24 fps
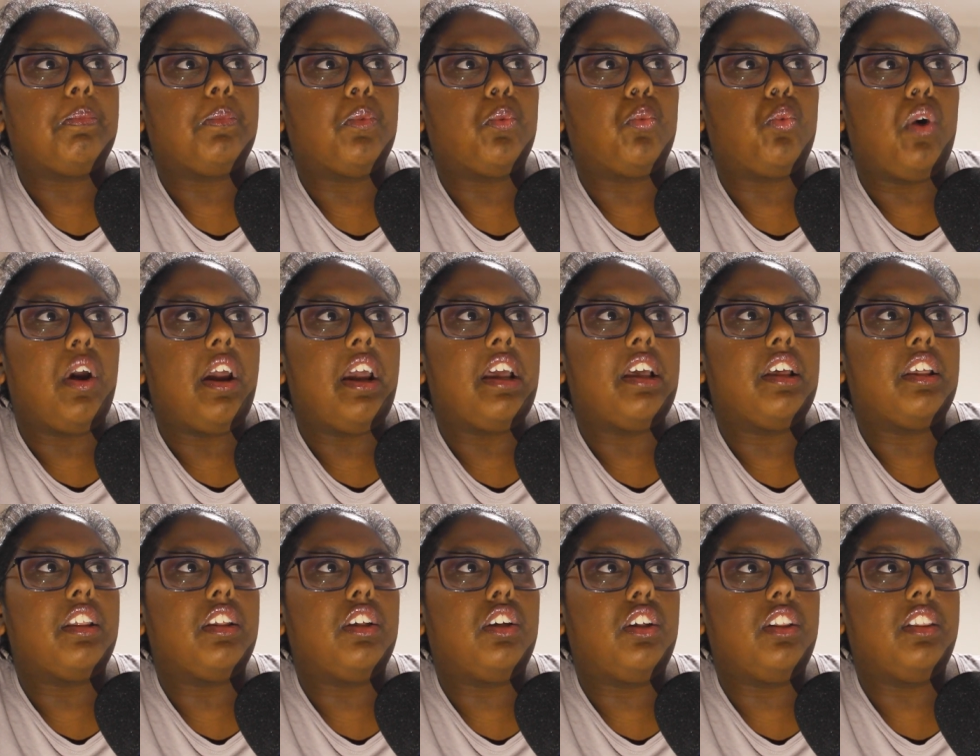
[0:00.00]
where
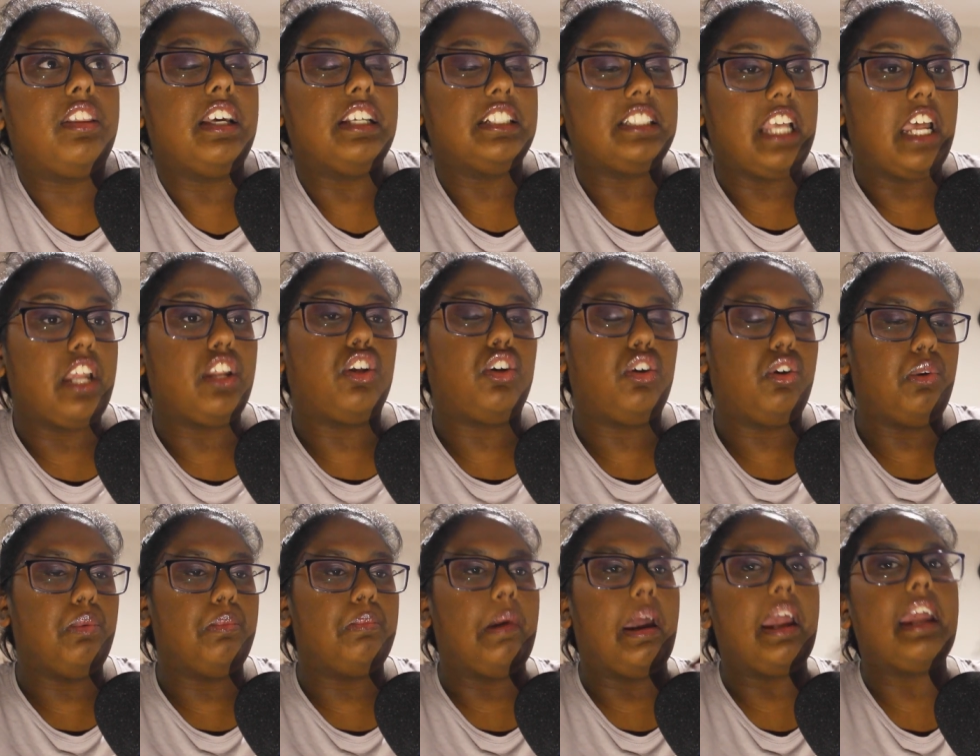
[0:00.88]
there's that
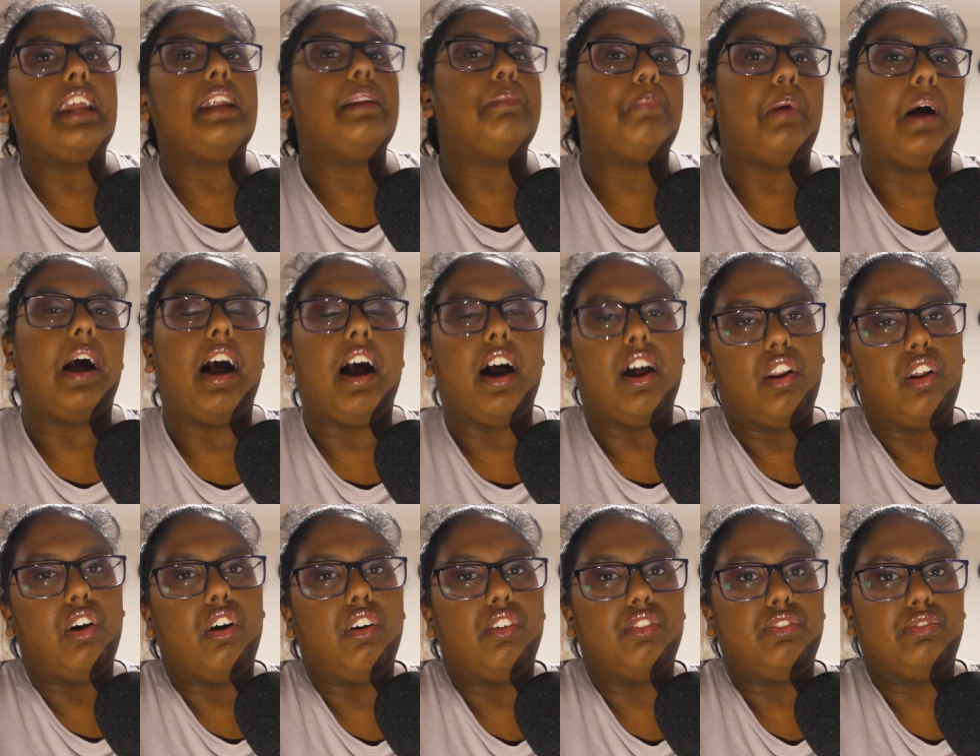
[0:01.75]
humane part
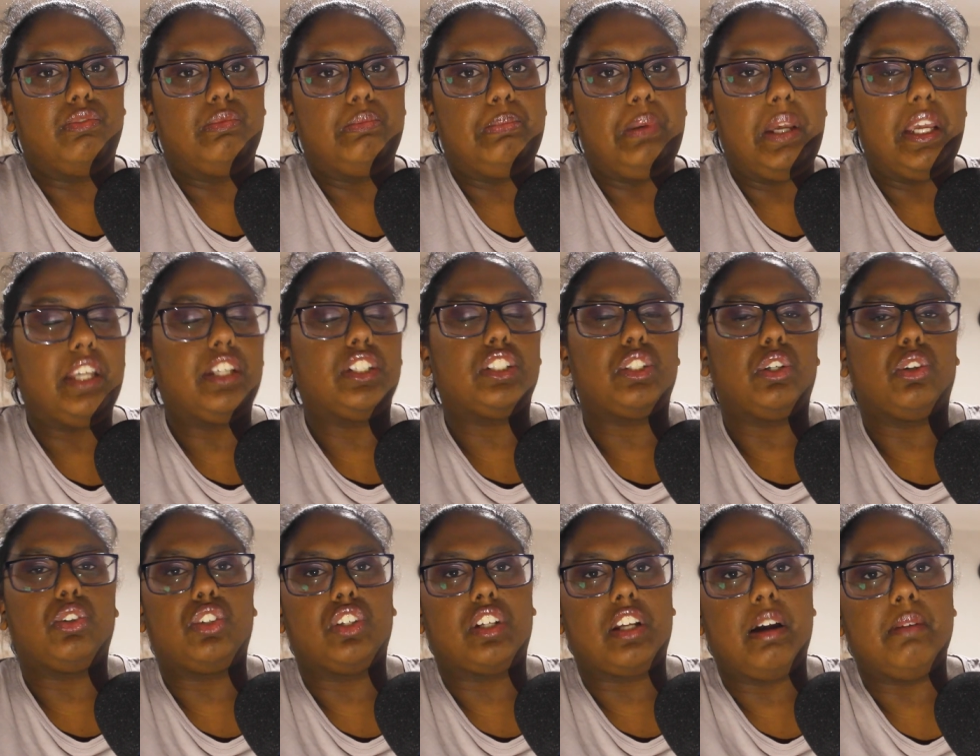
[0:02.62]
of being a
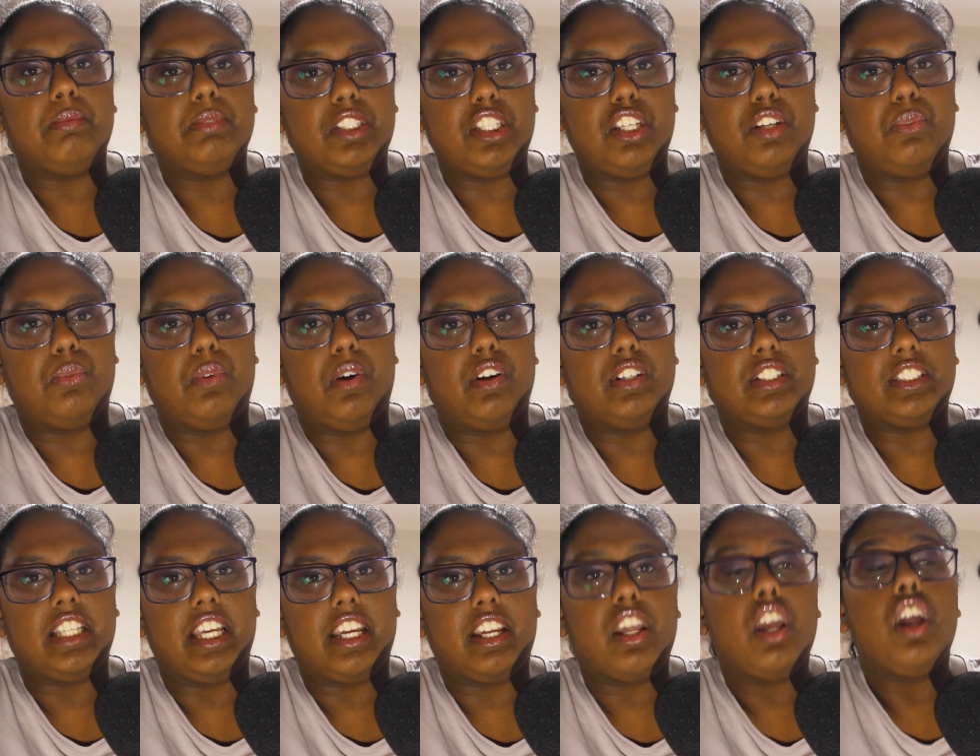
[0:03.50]
soldier comes in, where
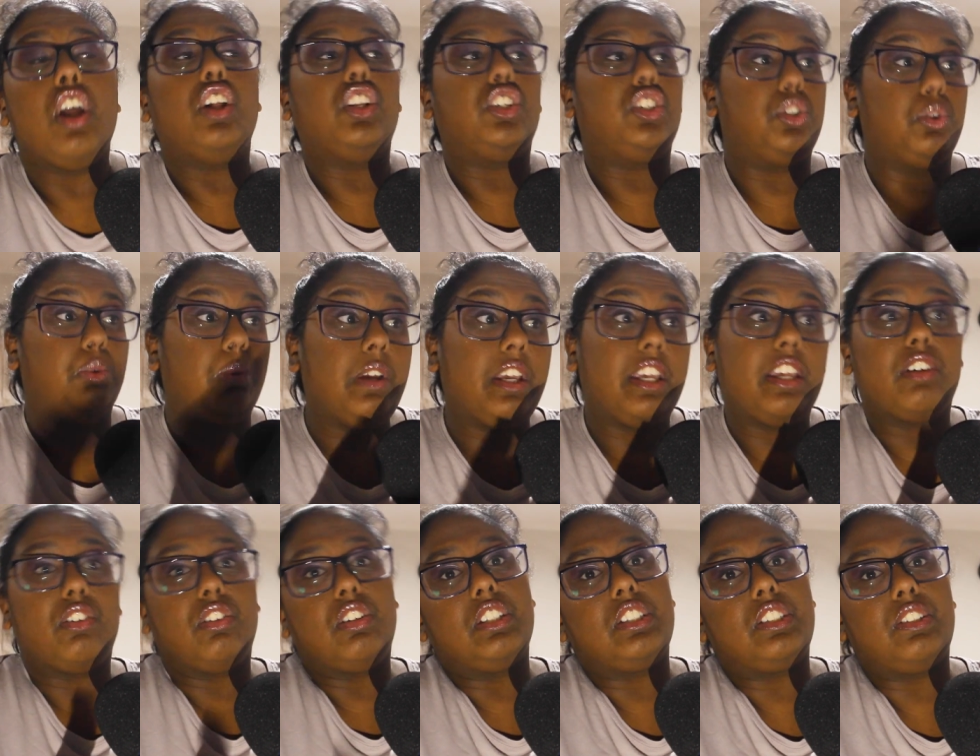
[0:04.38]
it's like, do we
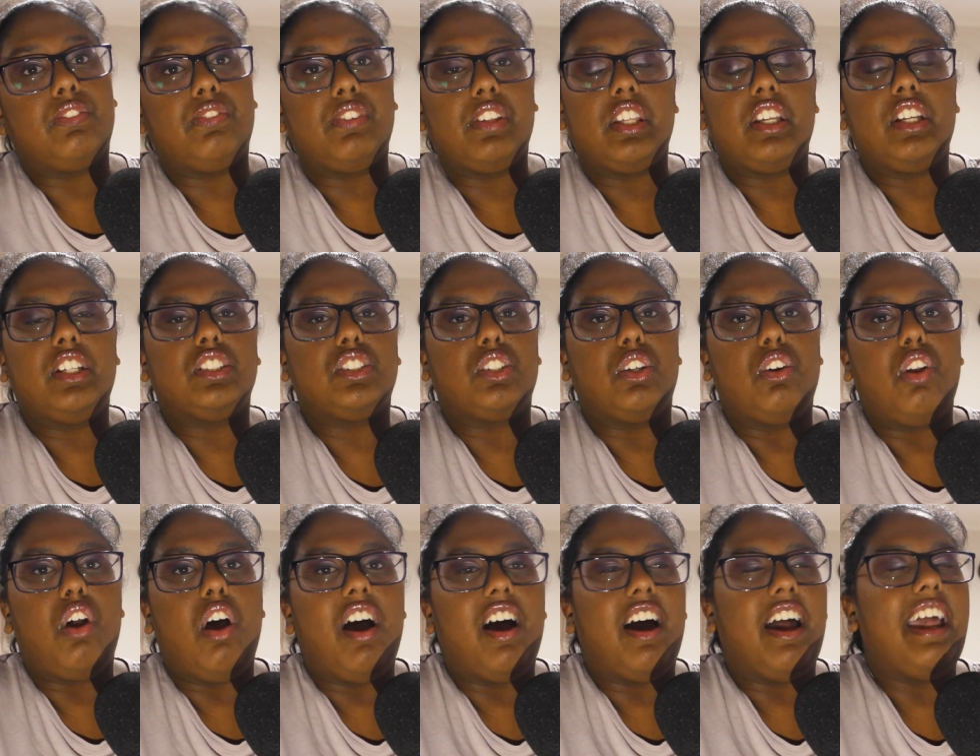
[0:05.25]
kill the civilians or
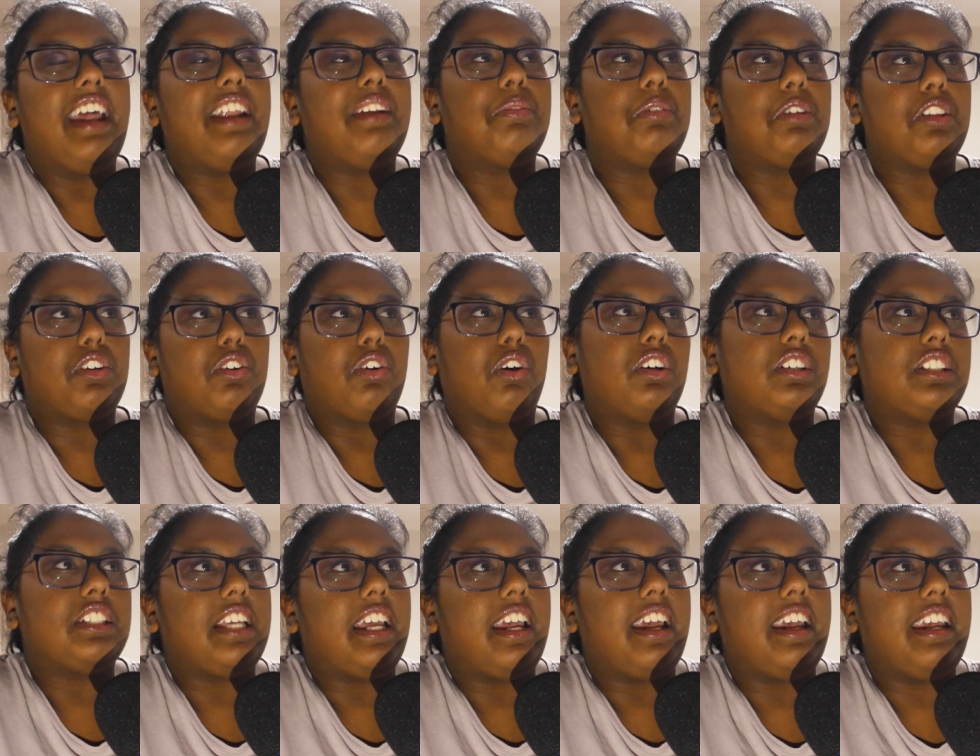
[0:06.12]
not? And with
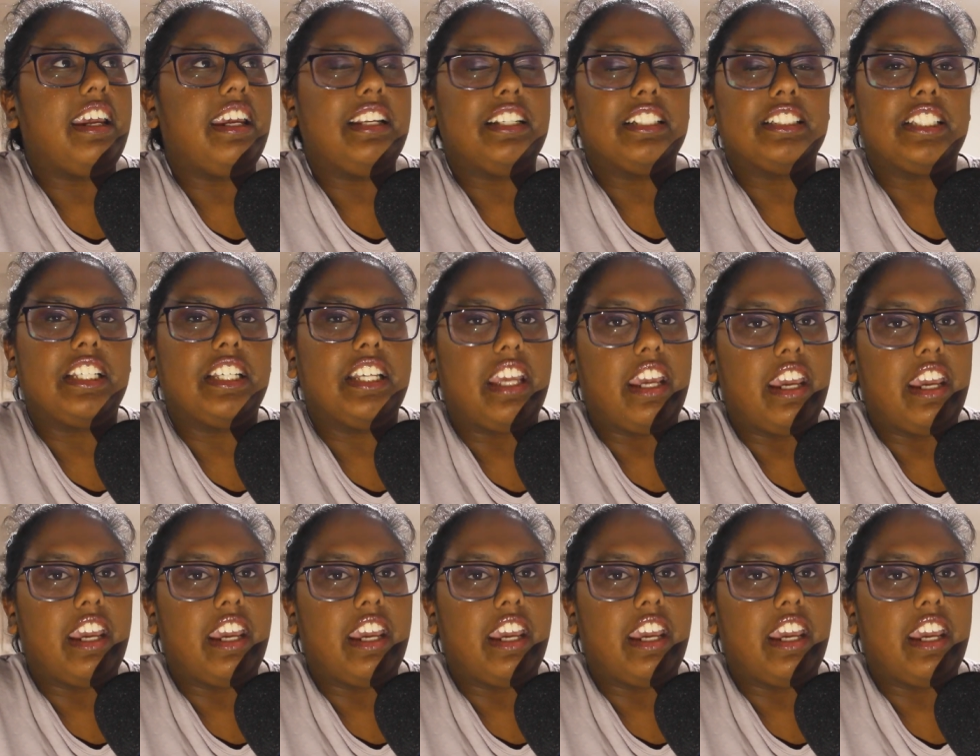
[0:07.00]
Crosshair, he doesn't